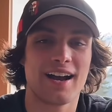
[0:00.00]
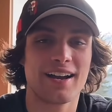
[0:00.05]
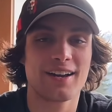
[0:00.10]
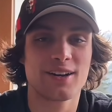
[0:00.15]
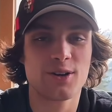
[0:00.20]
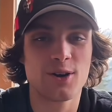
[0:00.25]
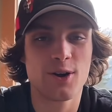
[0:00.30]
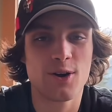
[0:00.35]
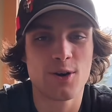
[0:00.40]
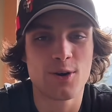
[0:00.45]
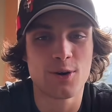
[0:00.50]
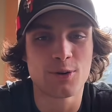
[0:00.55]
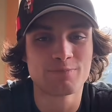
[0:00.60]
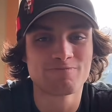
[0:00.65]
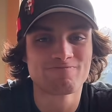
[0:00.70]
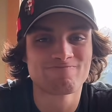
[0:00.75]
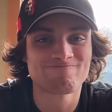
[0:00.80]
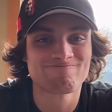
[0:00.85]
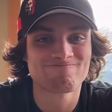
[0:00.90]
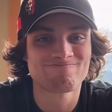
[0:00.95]
I'm gonna
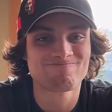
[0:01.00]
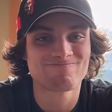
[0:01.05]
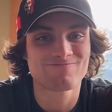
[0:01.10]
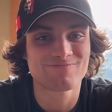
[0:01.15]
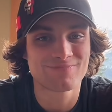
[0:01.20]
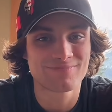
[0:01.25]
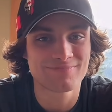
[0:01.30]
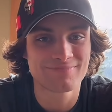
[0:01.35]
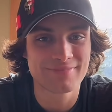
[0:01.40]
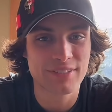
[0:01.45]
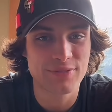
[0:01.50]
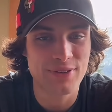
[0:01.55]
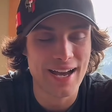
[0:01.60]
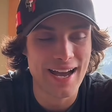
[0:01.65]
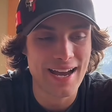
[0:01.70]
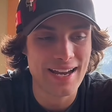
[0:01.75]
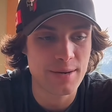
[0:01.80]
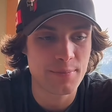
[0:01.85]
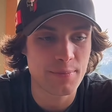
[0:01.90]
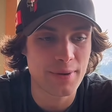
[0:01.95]
go.
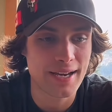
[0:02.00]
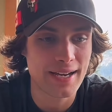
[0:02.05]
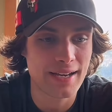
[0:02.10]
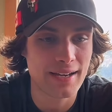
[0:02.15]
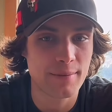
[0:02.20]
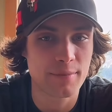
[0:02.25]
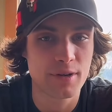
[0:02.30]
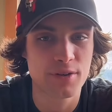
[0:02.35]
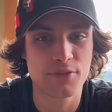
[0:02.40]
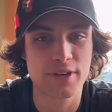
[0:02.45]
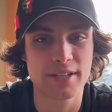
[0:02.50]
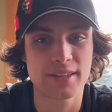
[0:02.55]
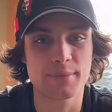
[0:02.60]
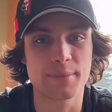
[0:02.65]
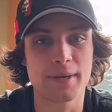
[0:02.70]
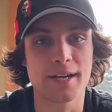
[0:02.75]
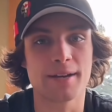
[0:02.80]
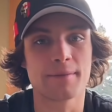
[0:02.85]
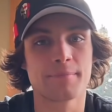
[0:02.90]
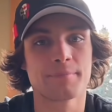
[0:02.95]
If I had to pick, I'm gonna
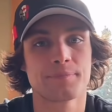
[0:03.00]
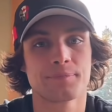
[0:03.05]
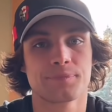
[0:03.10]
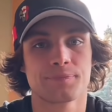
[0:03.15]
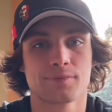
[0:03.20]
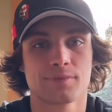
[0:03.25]
fight the bear.